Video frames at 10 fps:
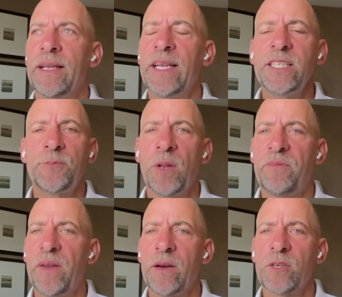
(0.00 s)
His
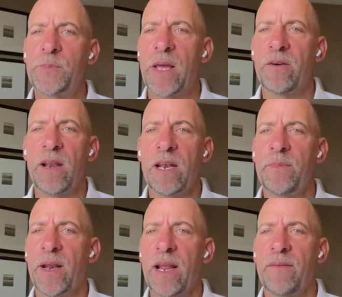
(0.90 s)
split finger is better than
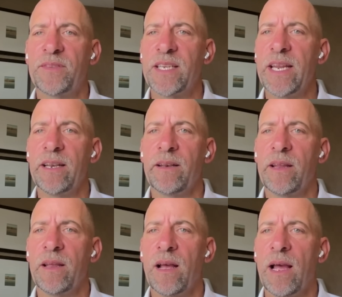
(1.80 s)
anybody I've seen.
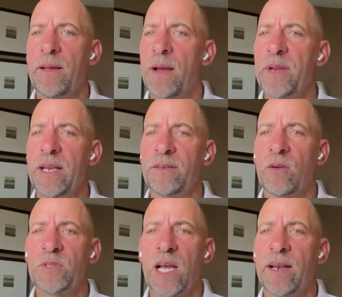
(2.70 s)
I mean,
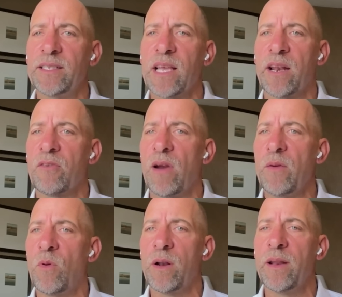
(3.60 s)
Ohtani's got a
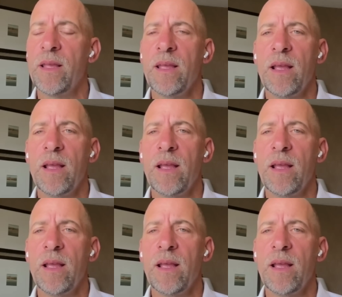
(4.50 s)
great one.